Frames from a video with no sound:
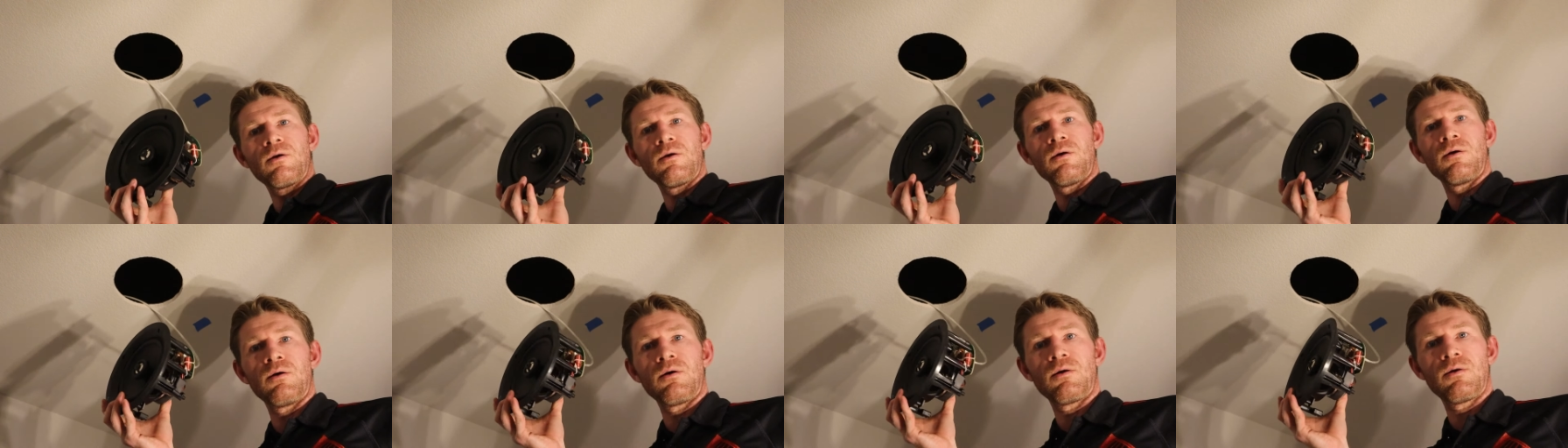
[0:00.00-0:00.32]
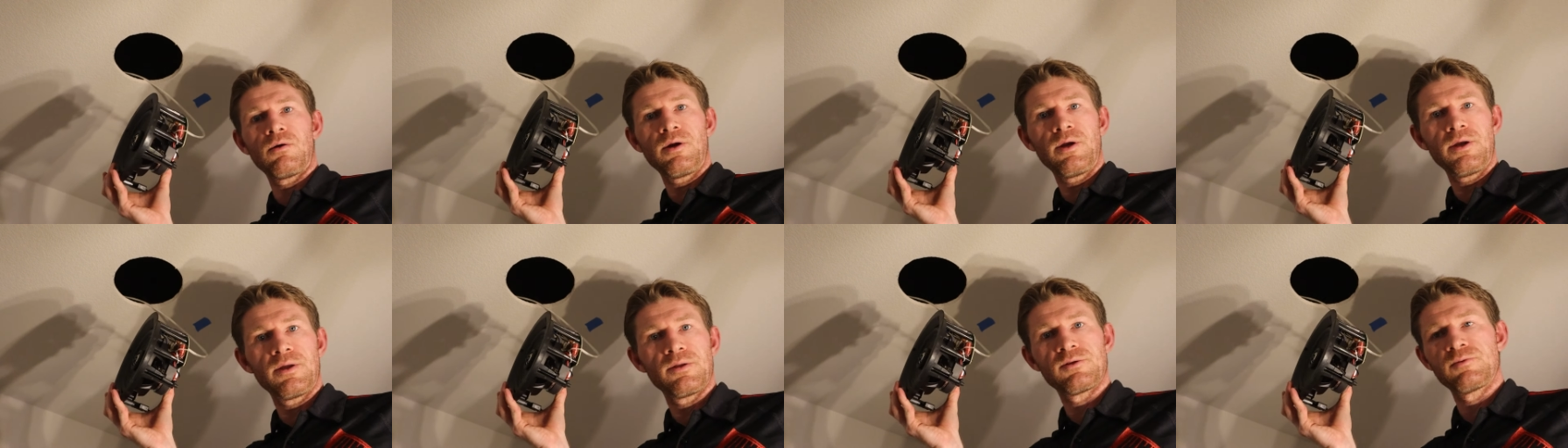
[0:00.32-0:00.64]

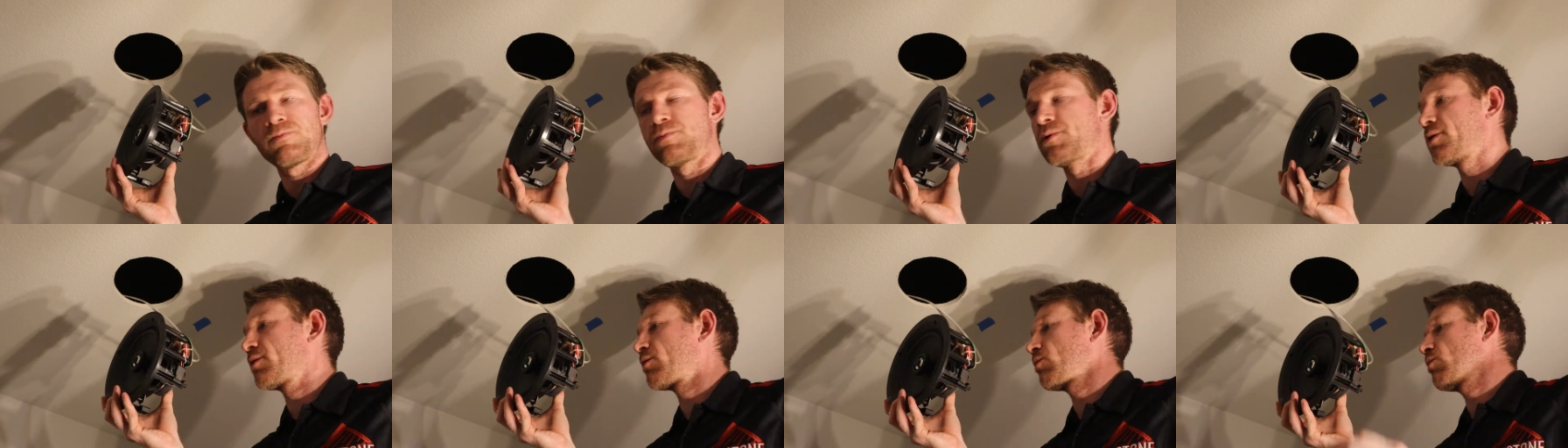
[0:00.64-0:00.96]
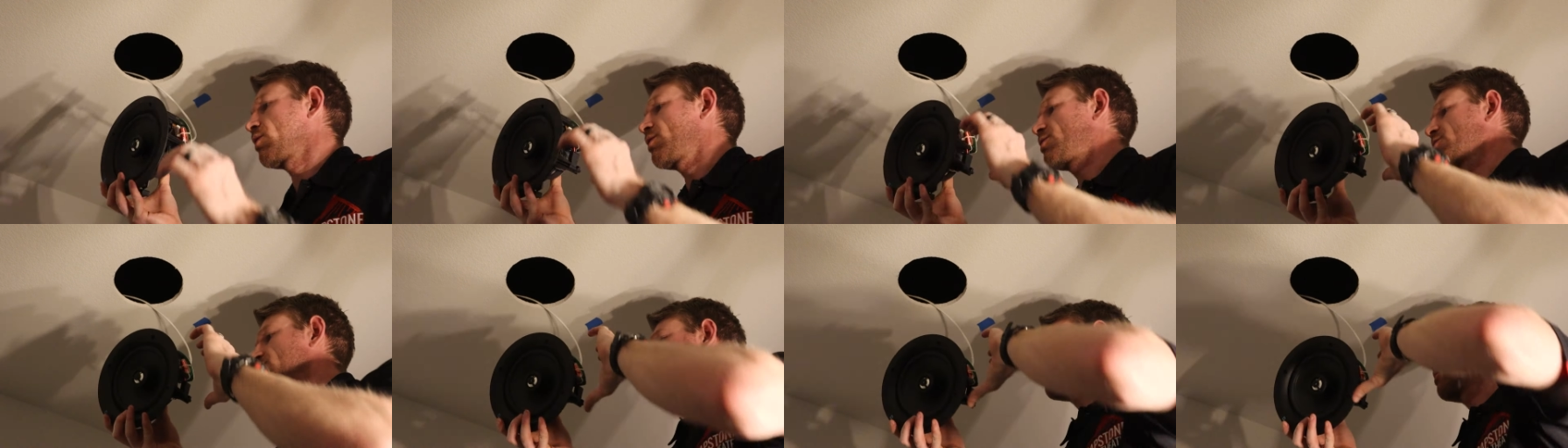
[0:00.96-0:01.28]
All right, speaker
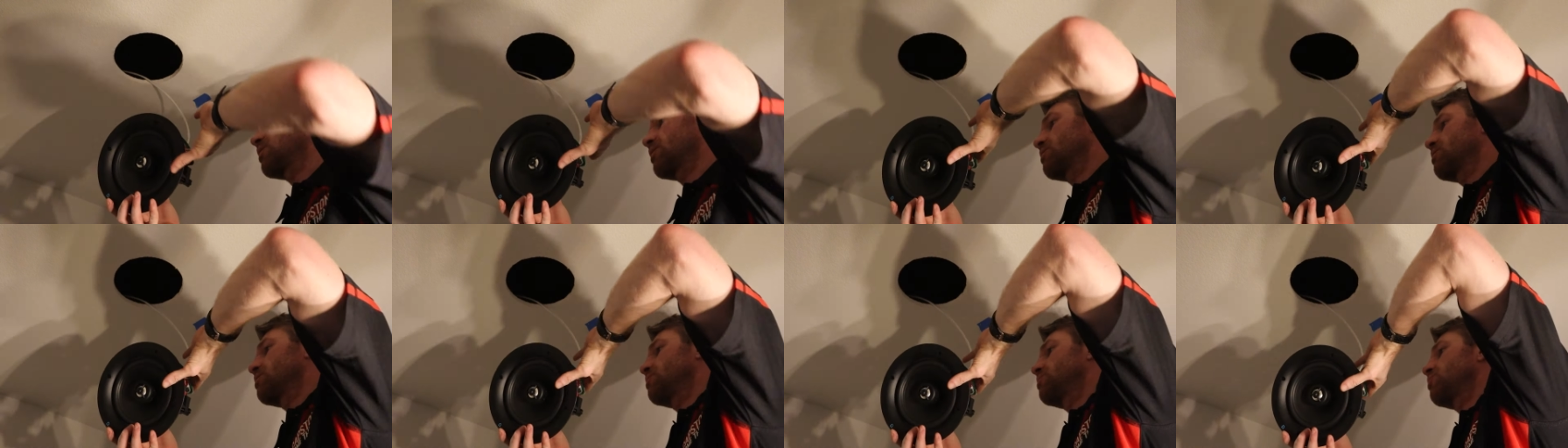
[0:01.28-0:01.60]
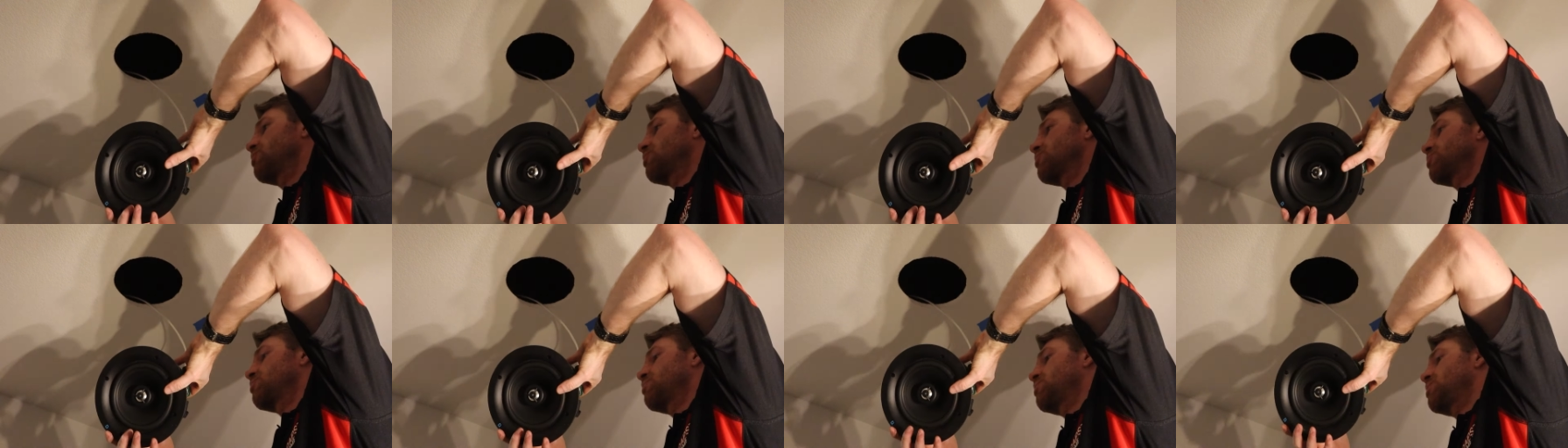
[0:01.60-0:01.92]
wire is connected
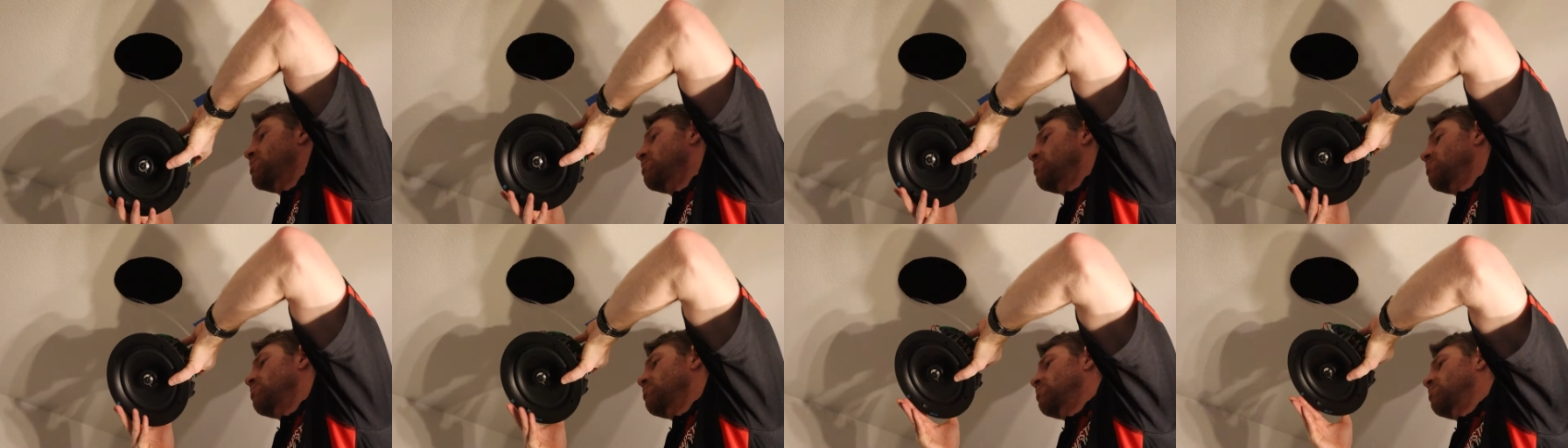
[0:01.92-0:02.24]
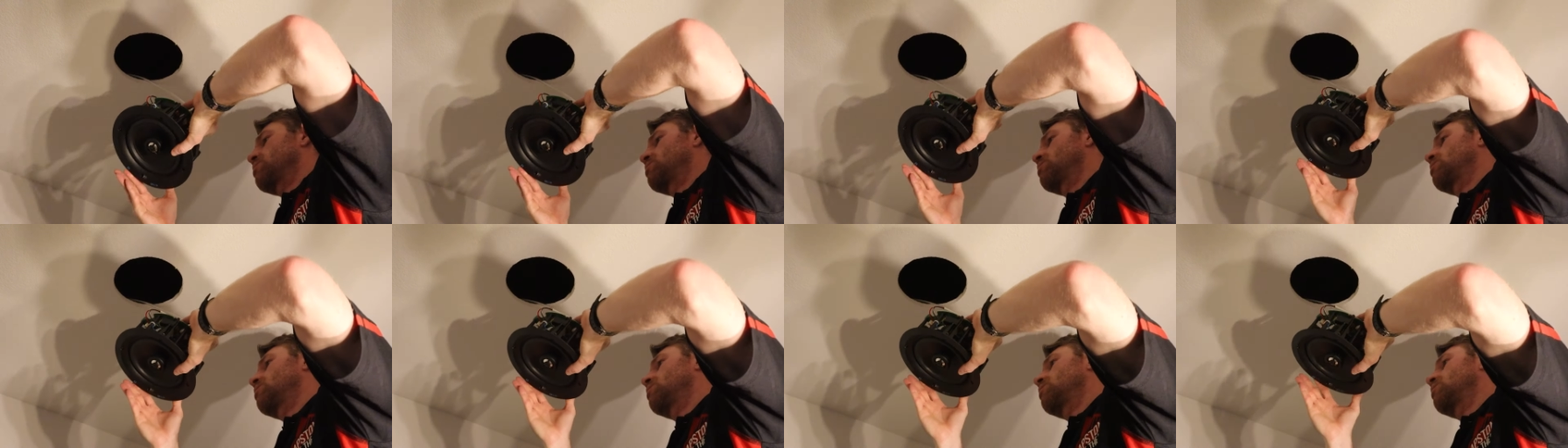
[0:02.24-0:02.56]
to our speaker.